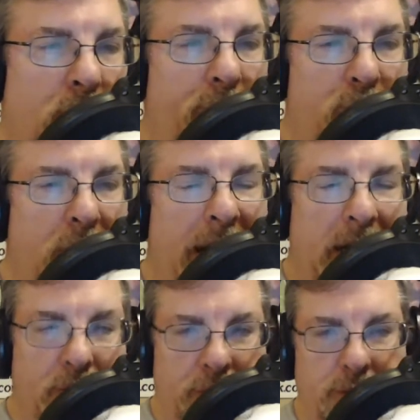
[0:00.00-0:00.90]
group
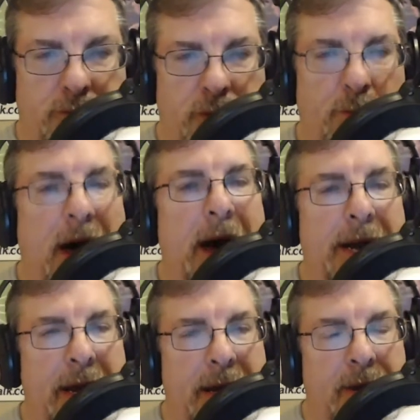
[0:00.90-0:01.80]
trackables for
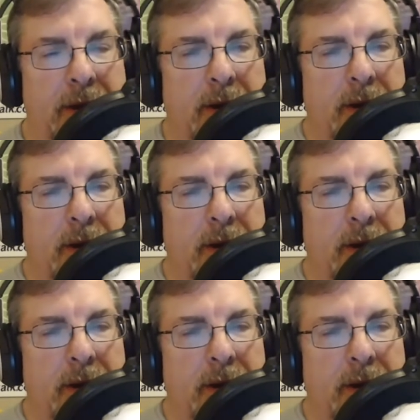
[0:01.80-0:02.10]
Pi Day.